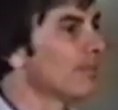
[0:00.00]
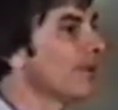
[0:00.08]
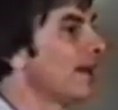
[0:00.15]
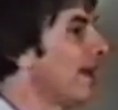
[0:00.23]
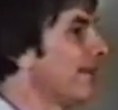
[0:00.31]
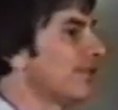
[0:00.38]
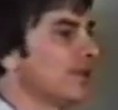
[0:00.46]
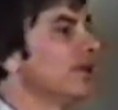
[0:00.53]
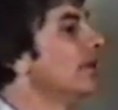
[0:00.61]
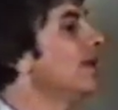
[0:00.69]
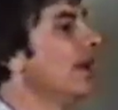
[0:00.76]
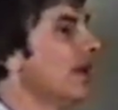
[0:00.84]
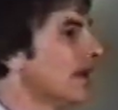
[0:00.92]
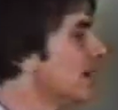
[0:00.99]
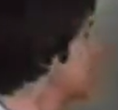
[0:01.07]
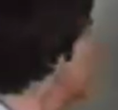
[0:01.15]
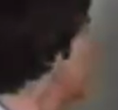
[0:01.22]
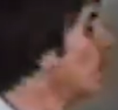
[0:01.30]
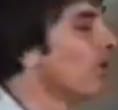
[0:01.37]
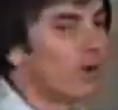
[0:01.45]
But after years,
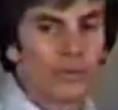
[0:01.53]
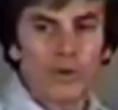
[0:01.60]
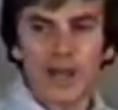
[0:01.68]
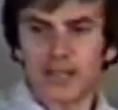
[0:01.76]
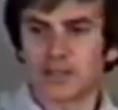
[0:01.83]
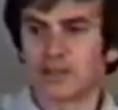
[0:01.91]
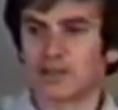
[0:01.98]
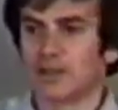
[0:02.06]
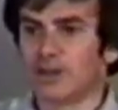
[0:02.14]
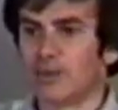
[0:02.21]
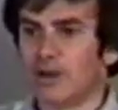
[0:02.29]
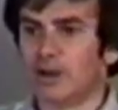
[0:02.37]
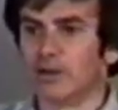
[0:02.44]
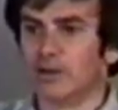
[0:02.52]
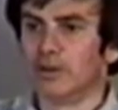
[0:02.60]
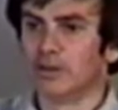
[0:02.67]
he wore ruts in the road,